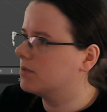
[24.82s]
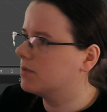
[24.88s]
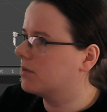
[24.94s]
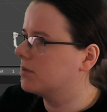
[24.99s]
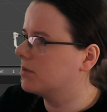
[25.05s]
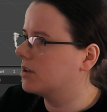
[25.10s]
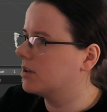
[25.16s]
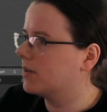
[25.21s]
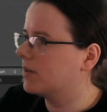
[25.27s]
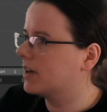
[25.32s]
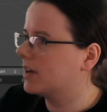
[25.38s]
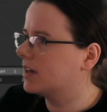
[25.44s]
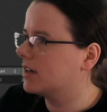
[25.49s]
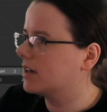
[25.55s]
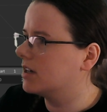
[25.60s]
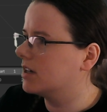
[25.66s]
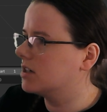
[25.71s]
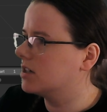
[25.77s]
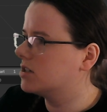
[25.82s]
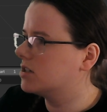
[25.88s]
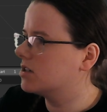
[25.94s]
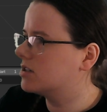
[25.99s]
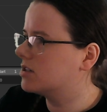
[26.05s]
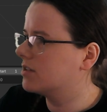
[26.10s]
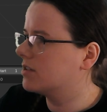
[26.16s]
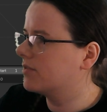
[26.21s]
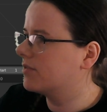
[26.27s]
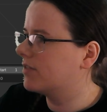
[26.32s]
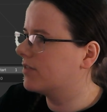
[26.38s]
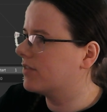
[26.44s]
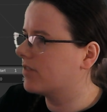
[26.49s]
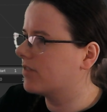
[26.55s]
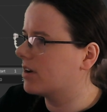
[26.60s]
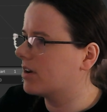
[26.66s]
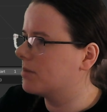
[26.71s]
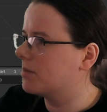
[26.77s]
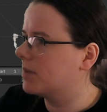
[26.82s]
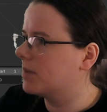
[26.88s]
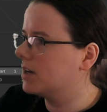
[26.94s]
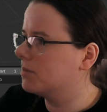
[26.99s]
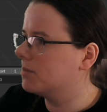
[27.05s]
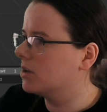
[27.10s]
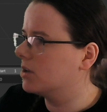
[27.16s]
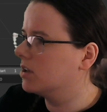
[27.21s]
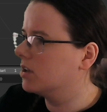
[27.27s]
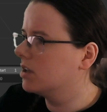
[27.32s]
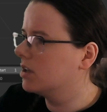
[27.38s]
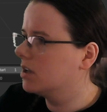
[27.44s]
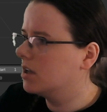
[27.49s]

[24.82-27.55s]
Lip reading: what we're doing is just something very minimal.